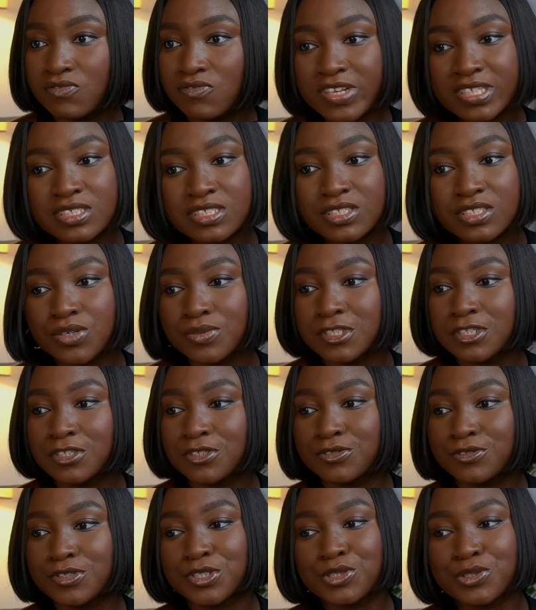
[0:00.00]
first thing you want to
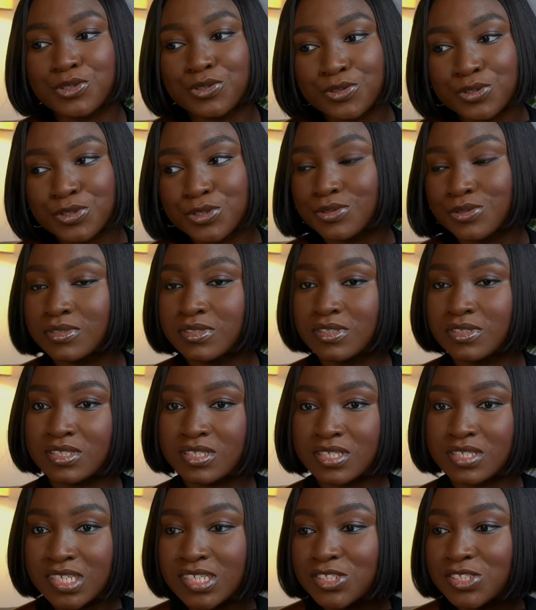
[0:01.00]
do is to go to the
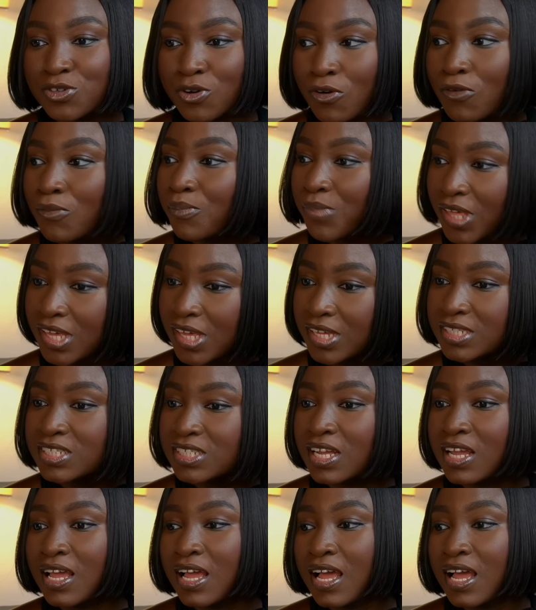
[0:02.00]
Stitch
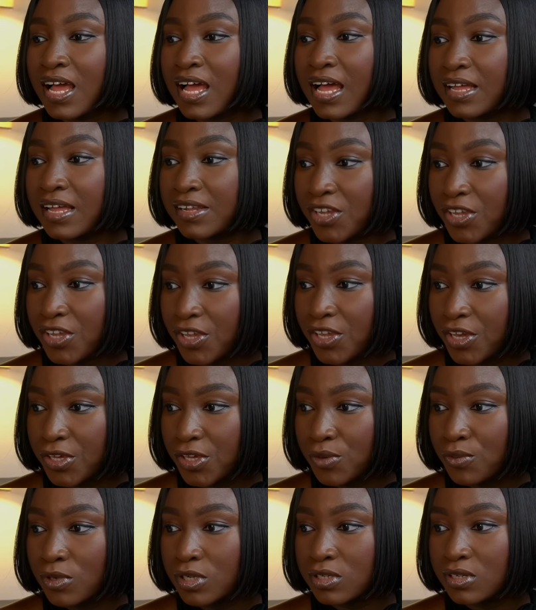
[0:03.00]
homepage, and here
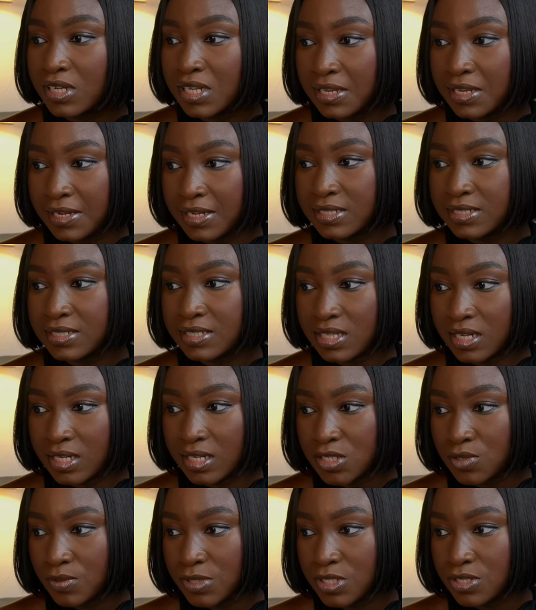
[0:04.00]
you want to click
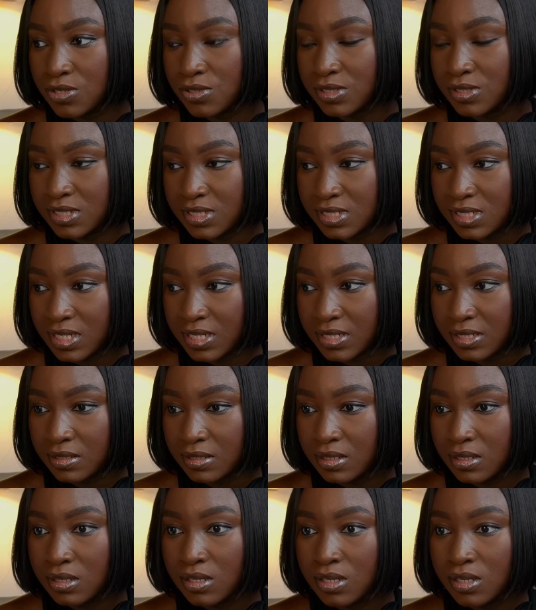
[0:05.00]
Start with your design.